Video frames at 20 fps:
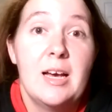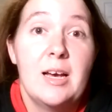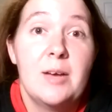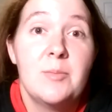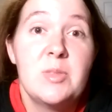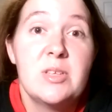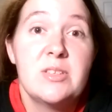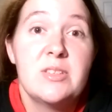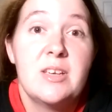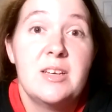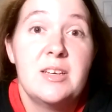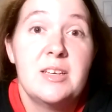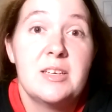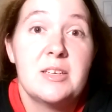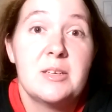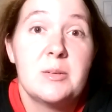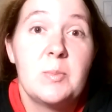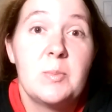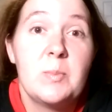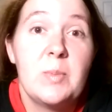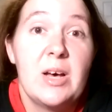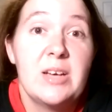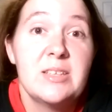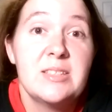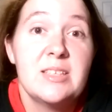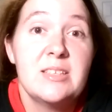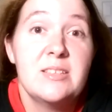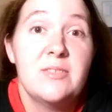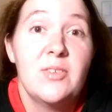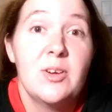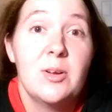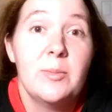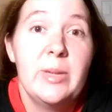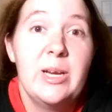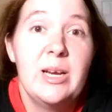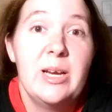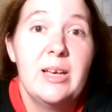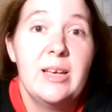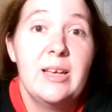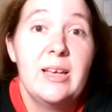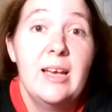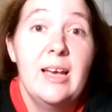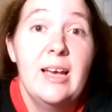just gonna pause this for a minute,